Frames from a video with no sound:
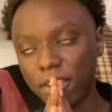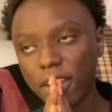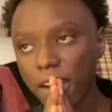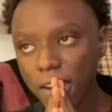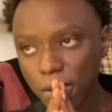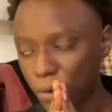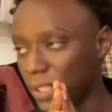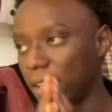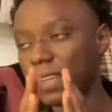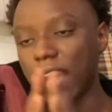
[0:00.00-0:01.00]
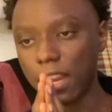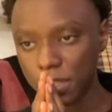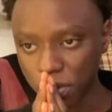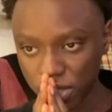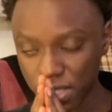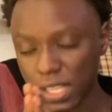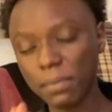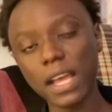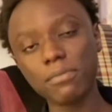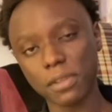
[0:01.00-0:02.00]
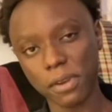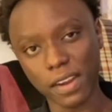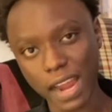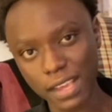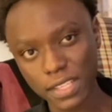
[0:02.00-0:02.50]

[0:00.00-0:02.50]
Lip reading: No, or like the kindest person. Sometimes I'm not nice.